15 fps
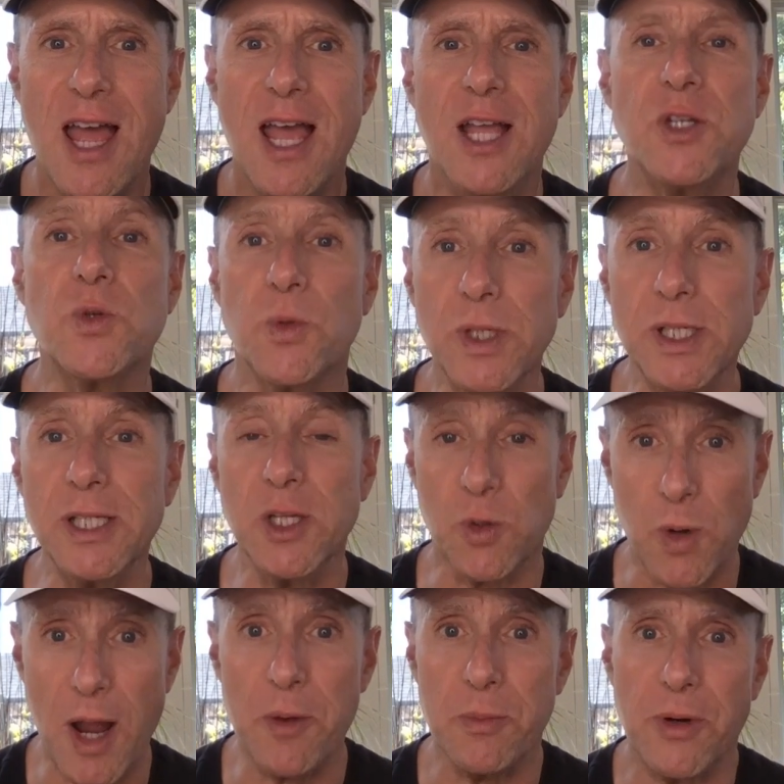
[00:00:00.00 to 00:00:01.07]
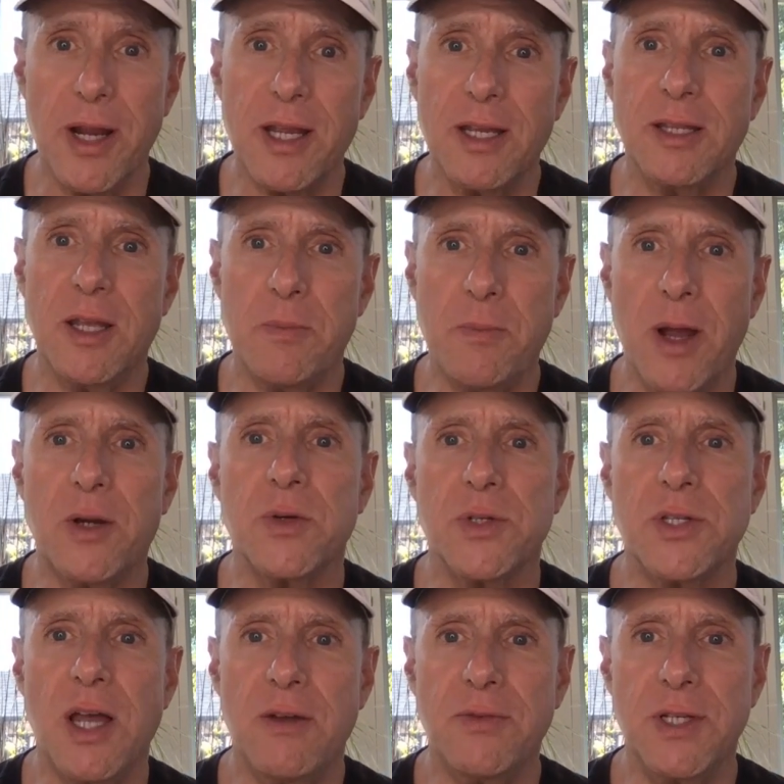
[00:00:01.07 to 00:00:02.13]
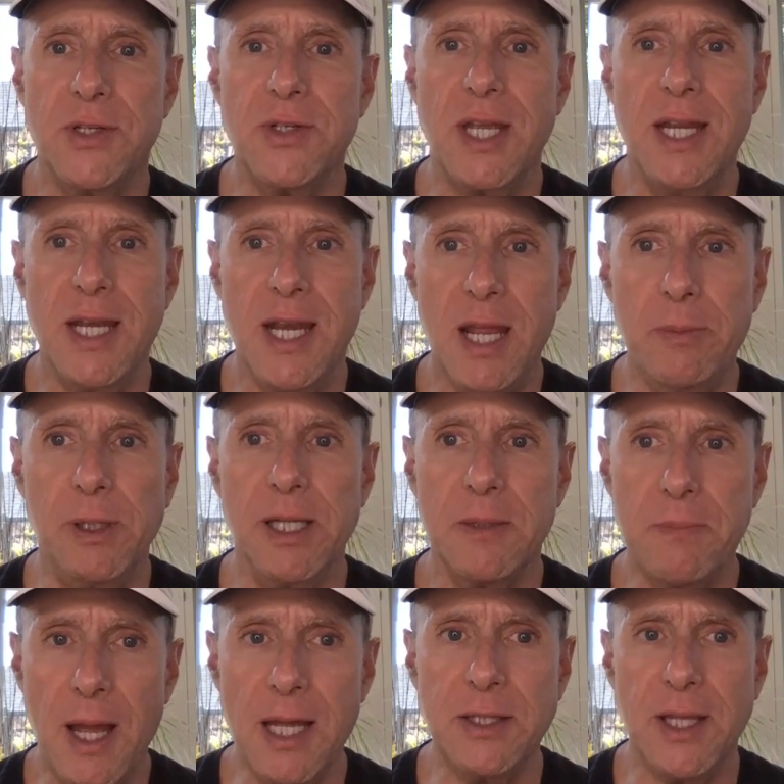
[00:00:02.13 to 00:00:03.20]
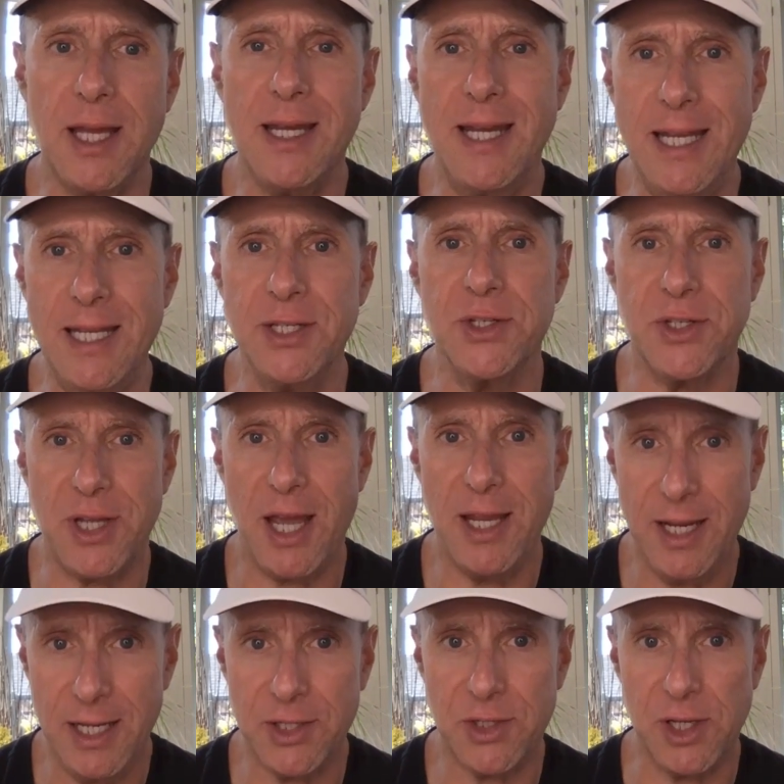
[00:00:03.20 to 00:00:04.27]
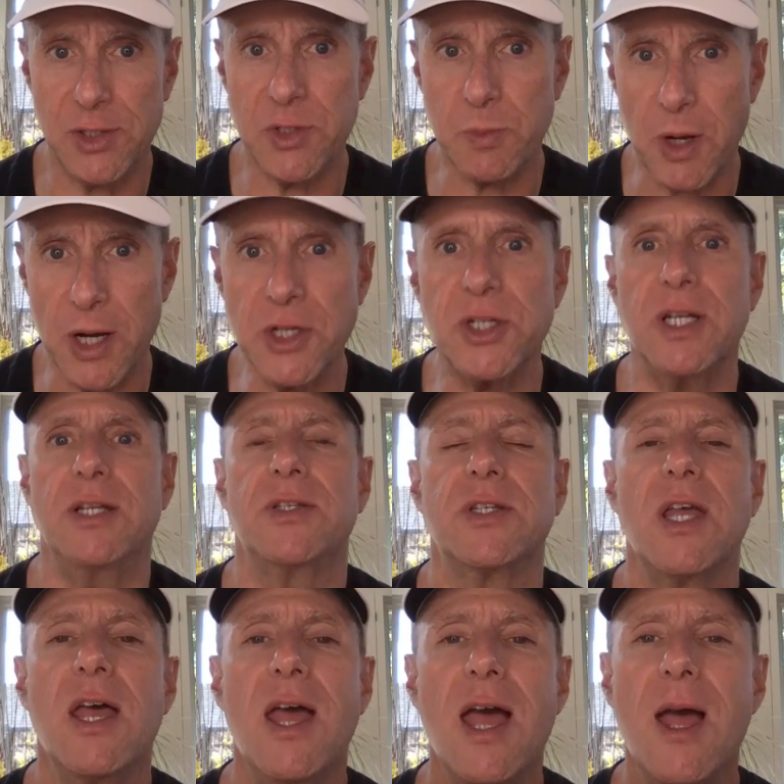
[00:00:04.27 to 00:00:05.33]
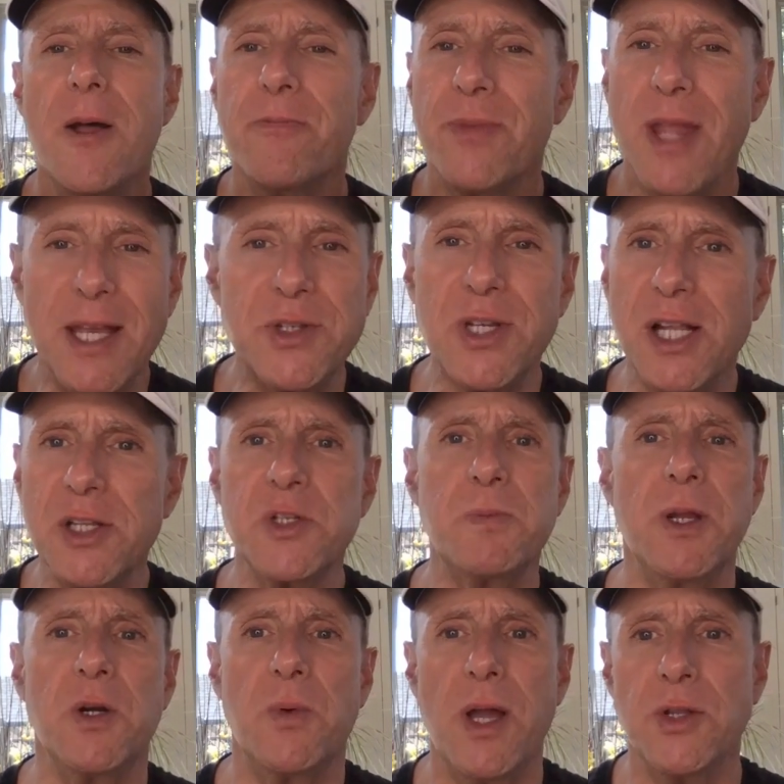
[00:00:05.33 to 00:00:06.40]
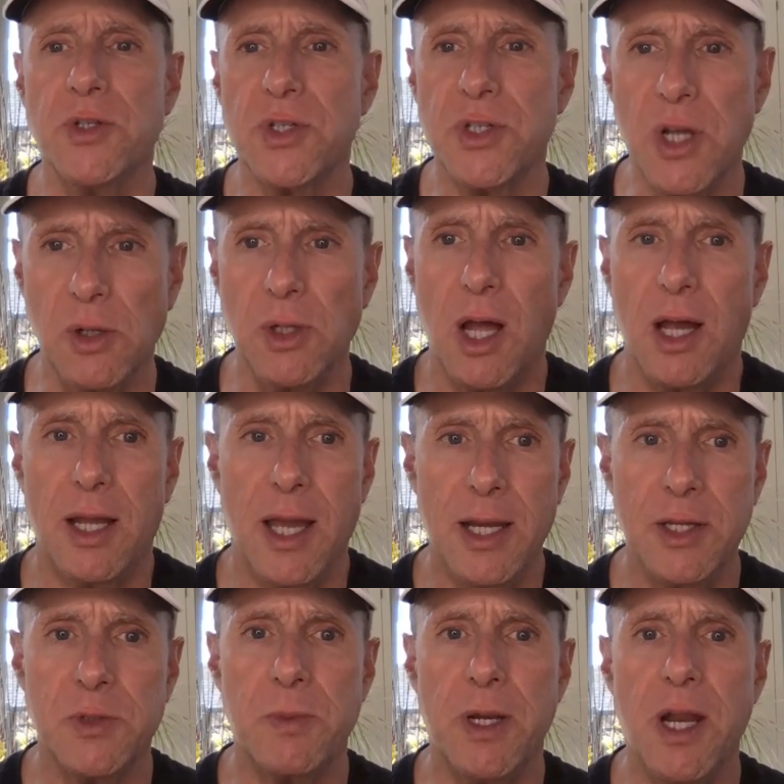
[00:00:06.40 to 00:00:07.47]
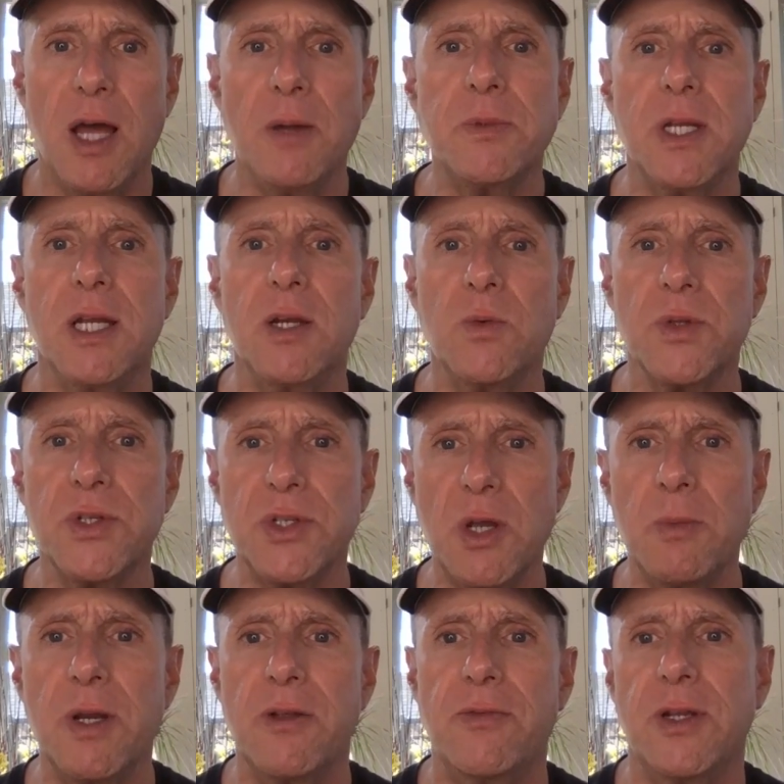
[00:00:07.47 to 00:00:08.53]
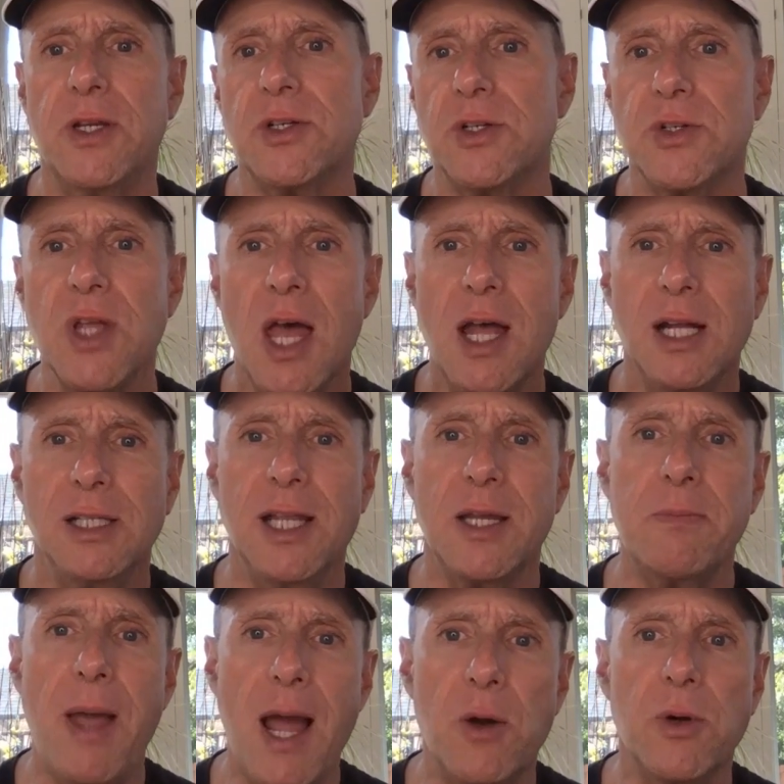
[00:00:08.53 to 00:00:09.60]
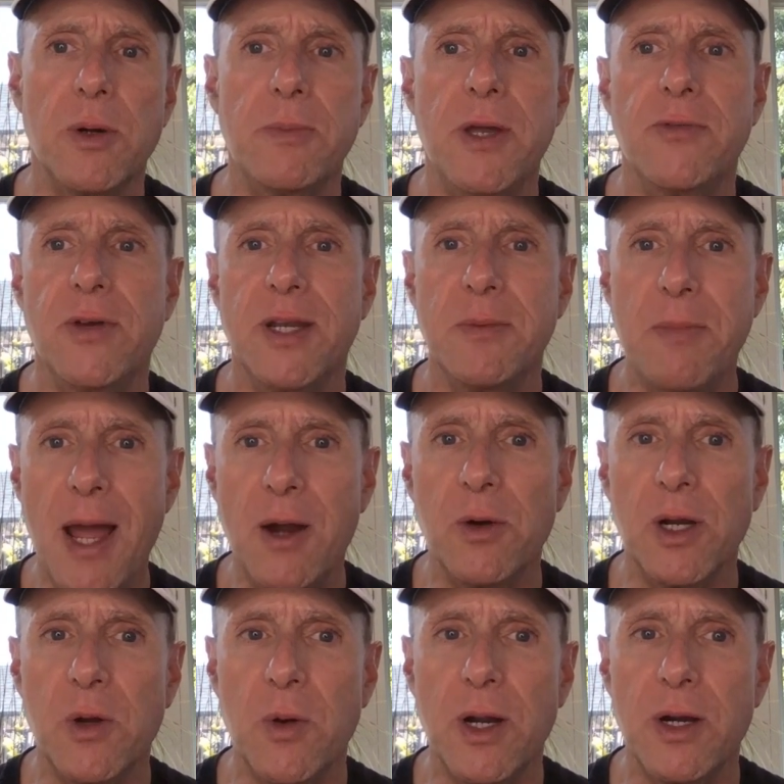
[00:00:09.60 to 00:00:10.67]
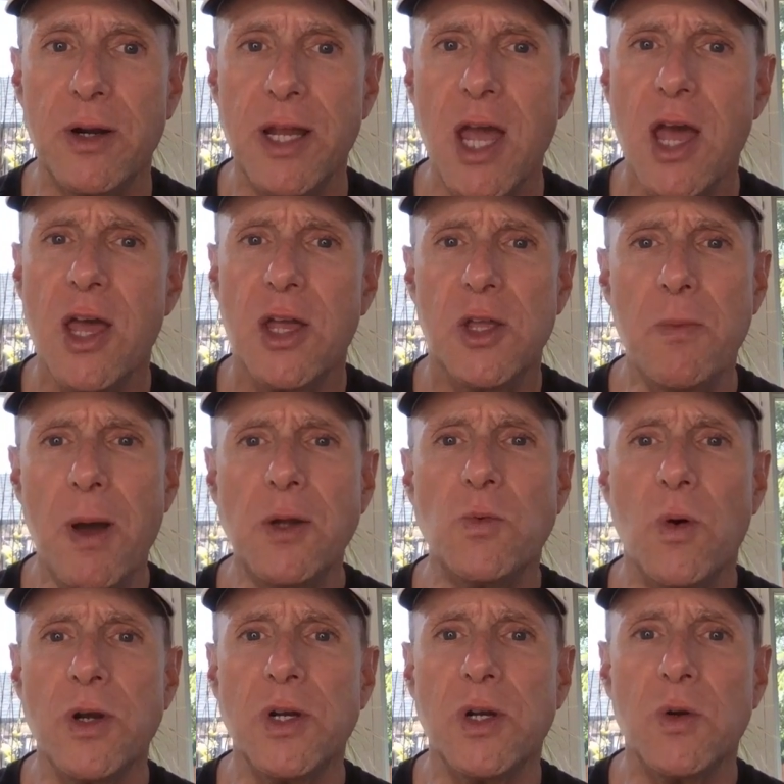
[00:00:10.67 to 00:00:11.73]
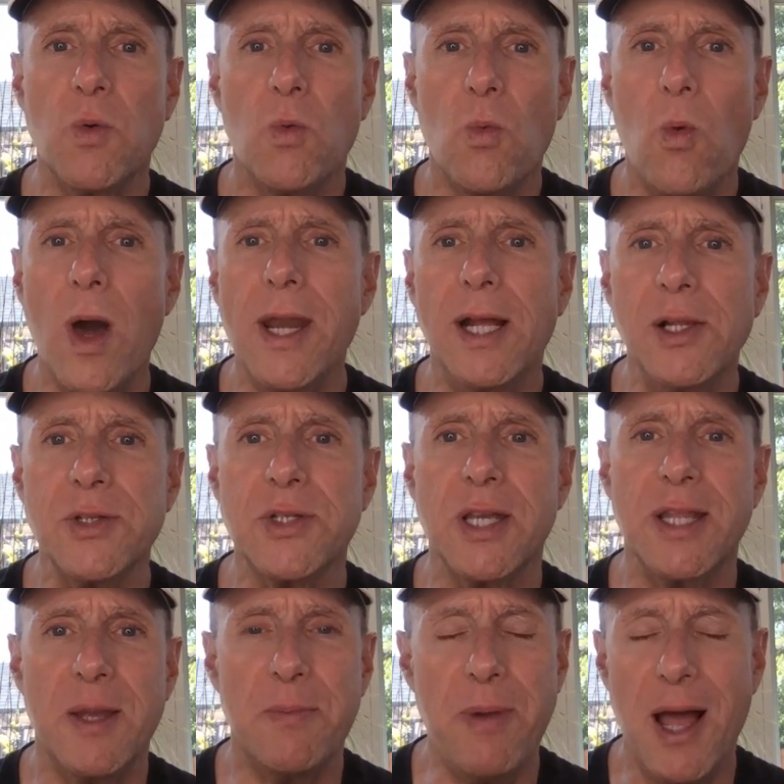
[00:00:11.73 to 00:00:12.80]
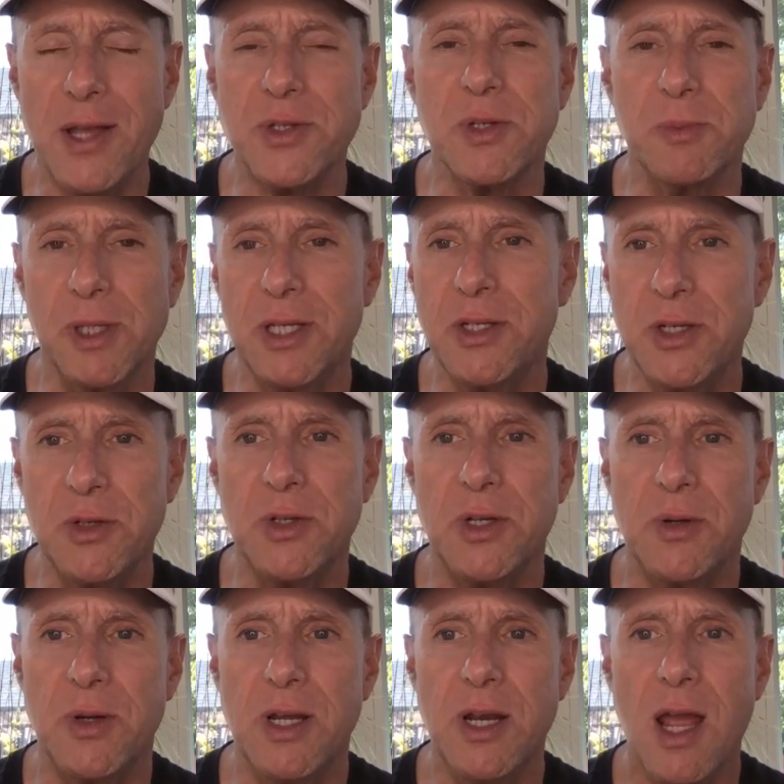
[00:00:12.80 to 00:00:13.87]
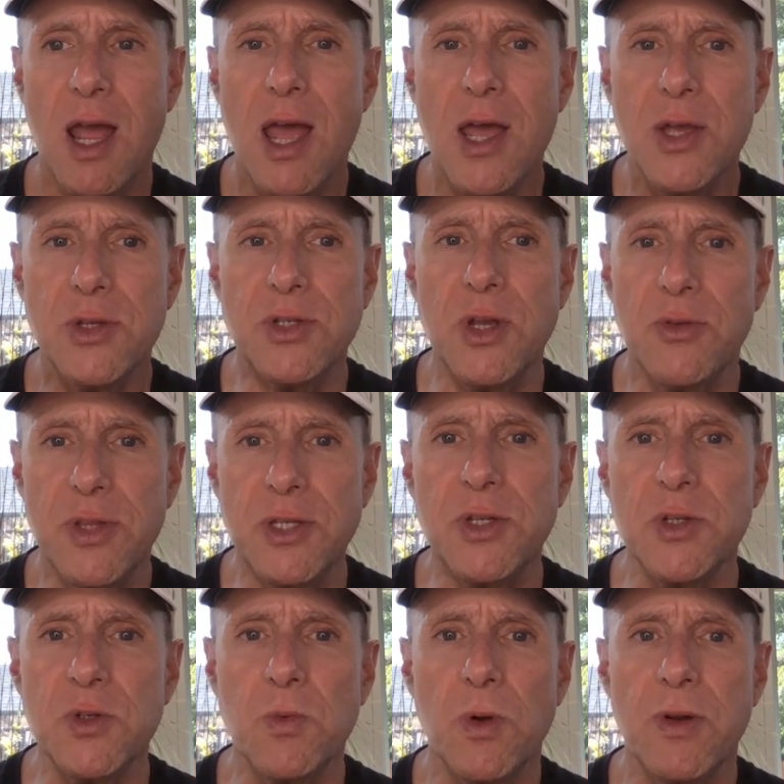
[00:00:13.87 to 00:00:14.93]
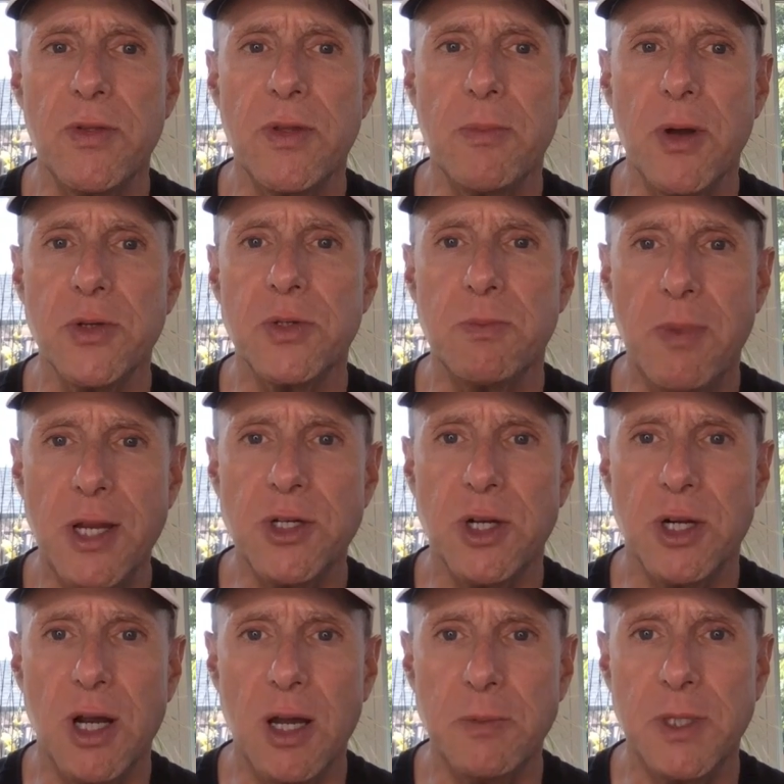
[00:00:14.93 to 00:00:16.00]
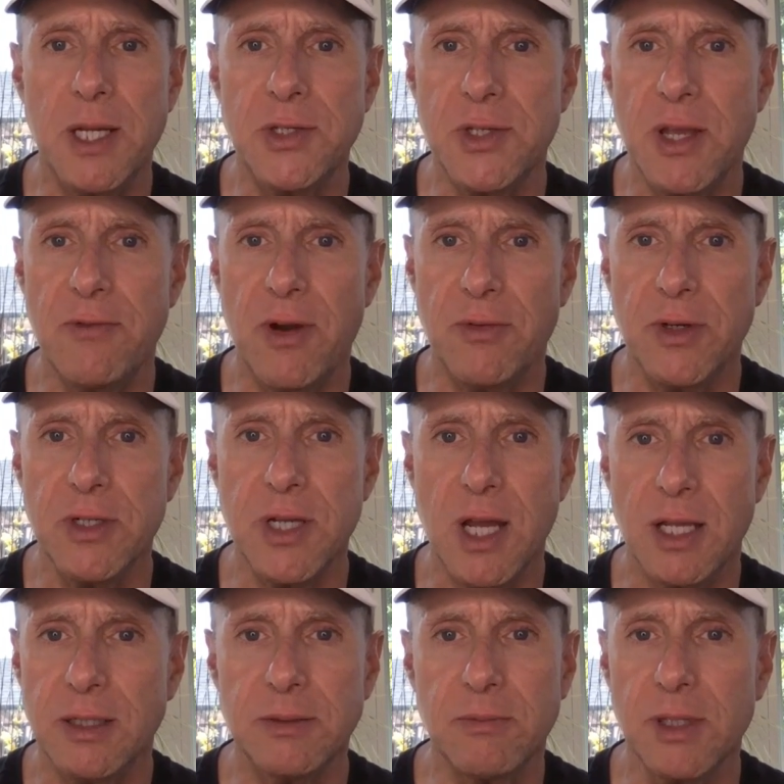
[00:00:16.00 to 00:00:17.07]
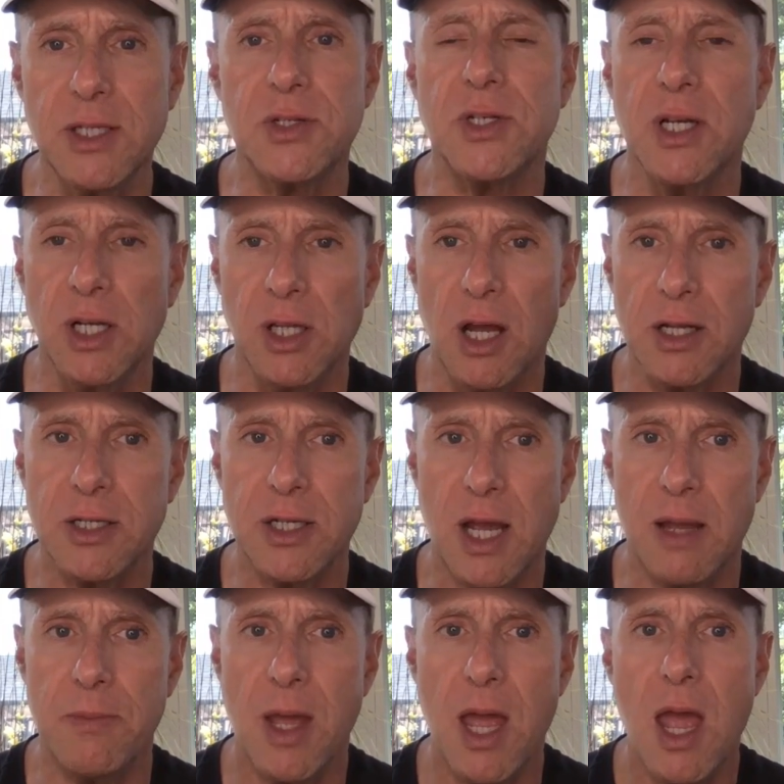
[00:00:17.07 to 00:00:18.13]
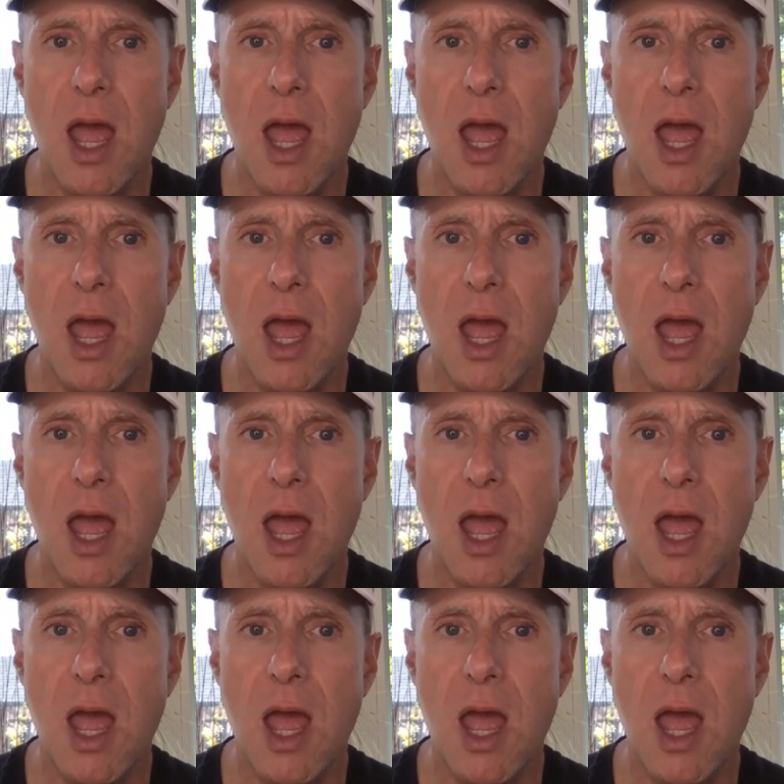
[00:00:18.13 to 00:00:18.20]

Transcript: It's really groundbreaking that Microsoft is enabling Python inside Excel spreadsheets. Excel has been around so long and has been updated with so many features like Power Pivot and Power Query, you might wonder what else can they possibly do to it. So this is one of the most major updates they've ever done, at least in a long time.